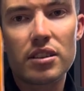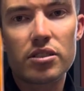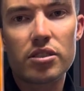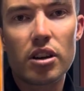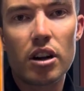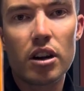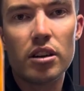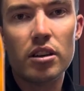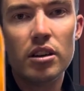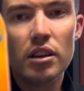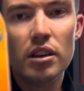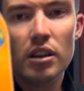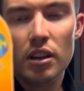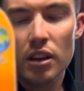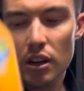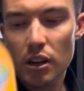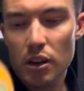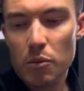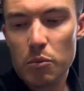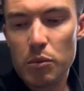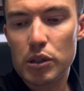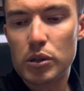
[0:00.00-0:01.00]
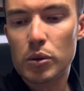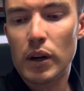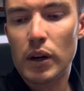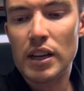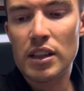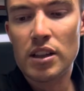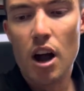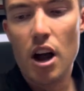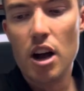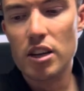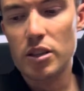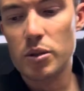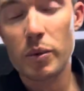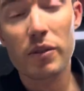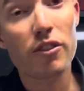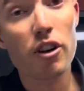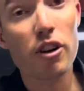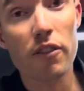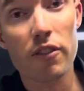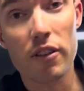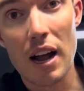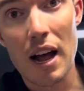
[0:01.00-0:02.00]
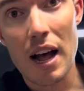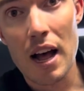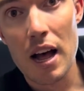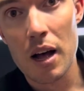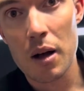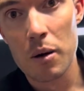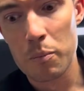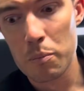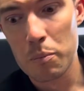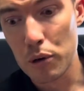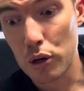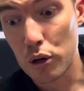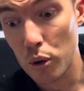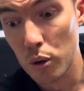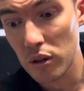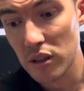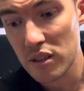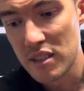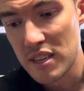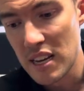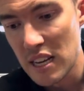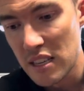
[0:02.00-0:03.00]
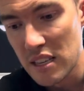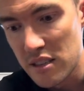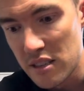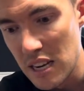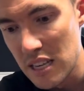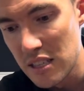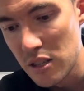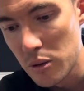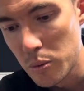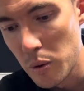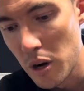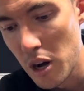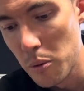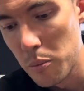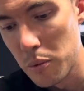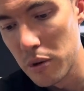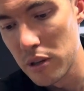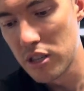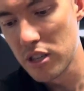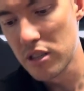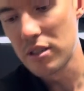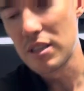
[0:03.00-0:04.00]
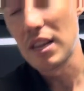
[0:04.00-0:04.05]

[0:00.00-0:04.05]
So between those, and we've got paculas downstairs as well, but just